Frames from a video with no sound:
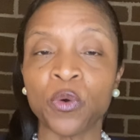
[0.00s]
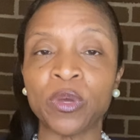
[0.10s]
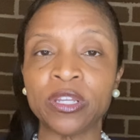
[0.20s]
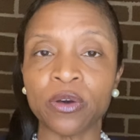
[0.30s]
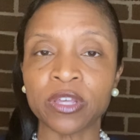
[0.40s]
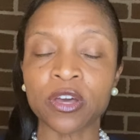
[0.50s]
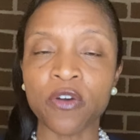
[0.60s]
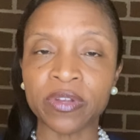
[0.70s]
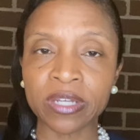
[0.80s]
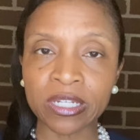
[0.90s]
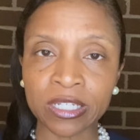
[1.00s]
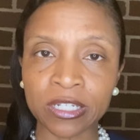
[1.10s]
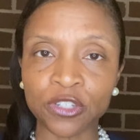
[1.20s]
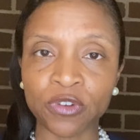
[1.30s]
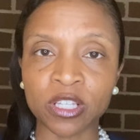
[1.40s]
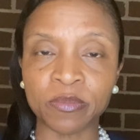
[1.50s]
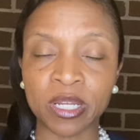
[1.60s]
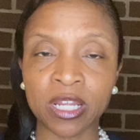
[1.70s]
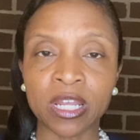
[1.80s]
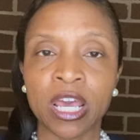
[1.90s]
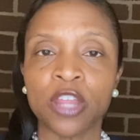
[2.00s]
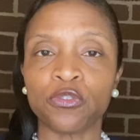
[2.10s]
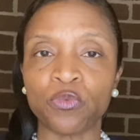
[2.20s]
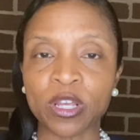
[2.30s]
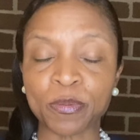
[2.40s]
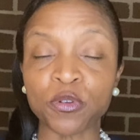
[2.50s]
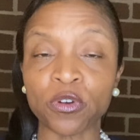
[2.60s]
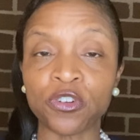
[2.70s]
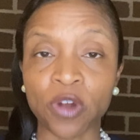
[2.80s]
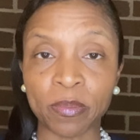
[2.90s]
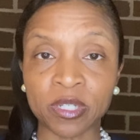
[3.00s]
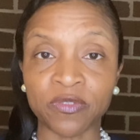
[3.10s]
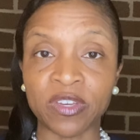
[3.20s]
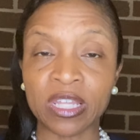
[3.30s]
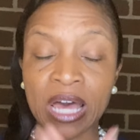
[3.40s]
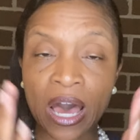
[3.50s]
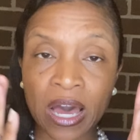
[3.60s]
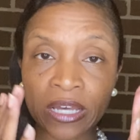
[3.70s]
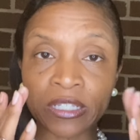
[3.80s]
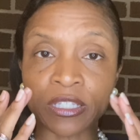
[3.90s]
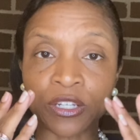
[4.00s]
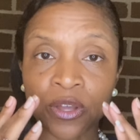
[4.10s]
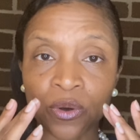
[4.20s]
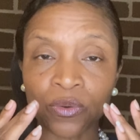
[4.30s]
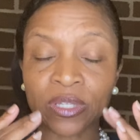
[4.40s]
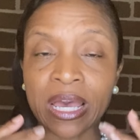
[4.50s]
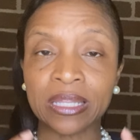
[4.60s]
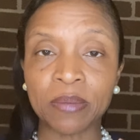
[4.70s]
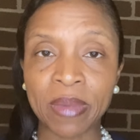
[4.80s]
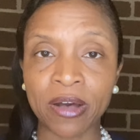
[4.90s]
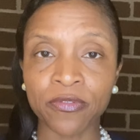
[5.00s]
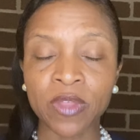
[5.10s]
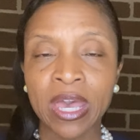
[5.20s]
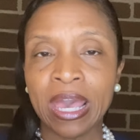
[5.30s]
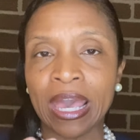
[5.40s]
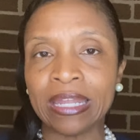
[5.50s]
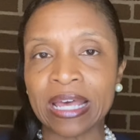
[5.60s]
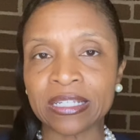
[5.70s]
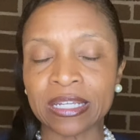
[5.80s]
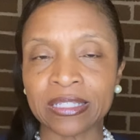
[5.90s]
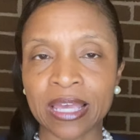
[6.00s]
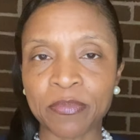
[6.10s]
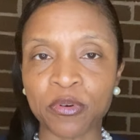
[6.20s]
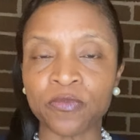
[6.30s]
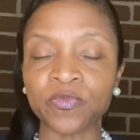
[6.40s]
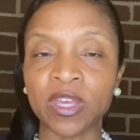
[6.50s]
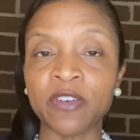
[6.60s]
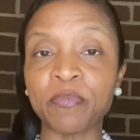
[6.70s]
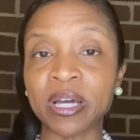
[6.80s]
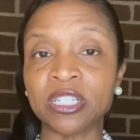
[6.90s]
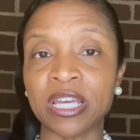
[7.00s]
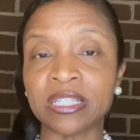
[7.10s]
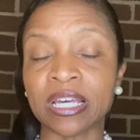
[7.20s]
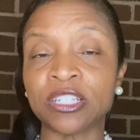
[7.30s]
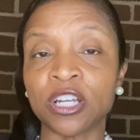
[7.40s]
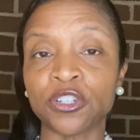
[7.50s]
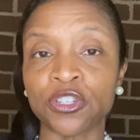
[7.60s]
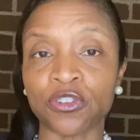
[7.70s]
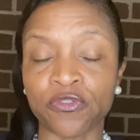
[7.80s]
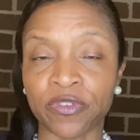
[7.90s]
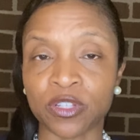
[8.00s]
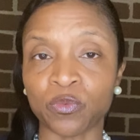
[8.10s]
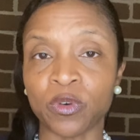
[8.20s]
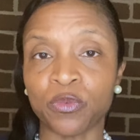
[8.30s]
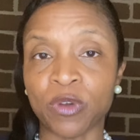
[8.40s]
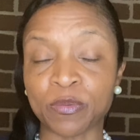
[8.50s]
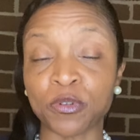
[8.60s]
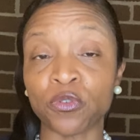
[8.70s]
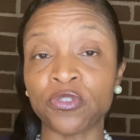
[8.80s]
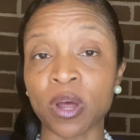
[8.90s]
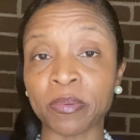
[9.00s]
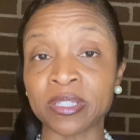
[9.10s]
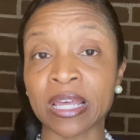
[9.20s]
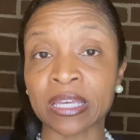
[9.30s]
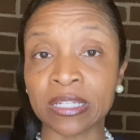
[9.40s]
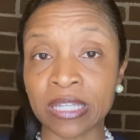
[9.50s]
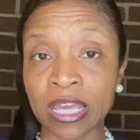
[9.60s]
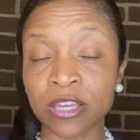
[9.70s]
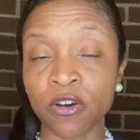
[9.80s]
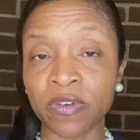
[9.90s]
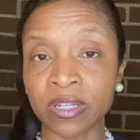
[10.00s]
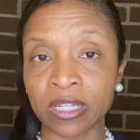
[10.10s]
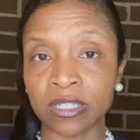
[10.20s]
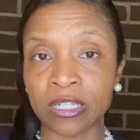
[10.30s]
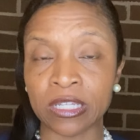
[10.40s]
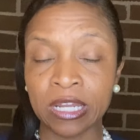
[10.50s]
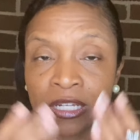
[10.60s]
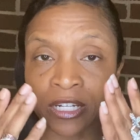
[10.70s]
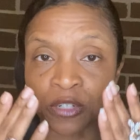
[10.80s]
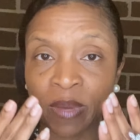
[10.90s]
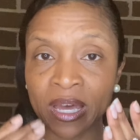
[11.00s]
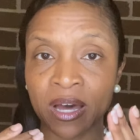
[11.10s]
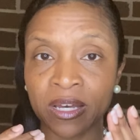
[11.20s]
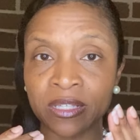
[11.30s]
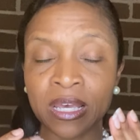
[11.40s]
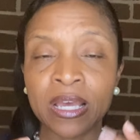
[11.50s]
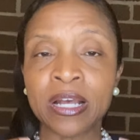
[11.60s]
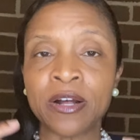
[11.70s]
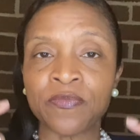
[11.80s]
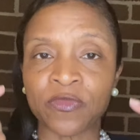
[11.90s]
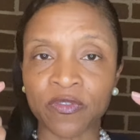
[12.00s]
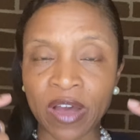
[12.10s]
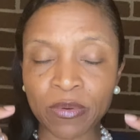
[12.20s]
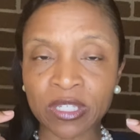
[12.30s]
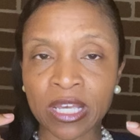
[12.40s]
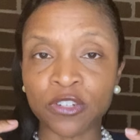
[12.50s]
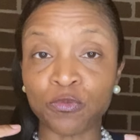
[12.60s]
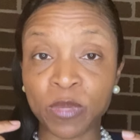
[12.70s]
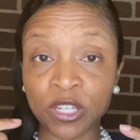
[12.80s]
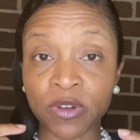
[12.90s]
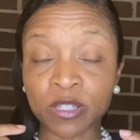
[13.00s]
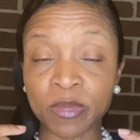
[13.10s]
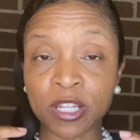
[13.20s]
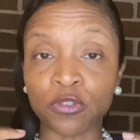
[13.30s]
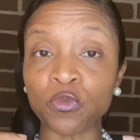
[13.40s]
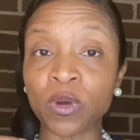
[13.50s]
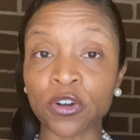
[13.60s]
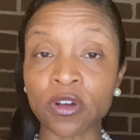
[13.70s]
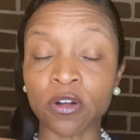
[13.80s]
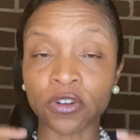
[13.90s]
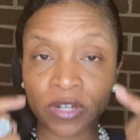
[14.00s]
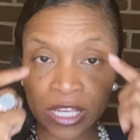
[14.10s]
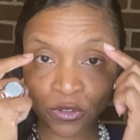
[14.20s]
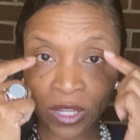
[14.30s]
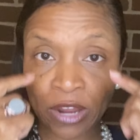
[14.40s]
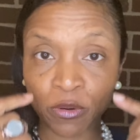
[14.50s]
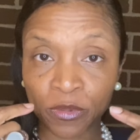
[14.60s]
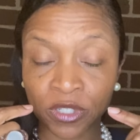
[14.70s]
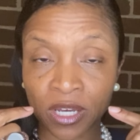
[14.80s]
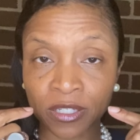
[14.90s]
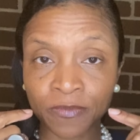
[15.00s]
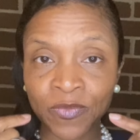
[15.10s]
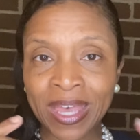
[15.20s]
We know that COVID-19 is transmitted through respiratory droplets via the eyes, the nose, and the mouth. And as an example, if by chance I touch a surface with respiratory droplets that contain COVID-19 and then I touch my eyes, the virus can be transmitted through what are called our nasolacrimal ducts.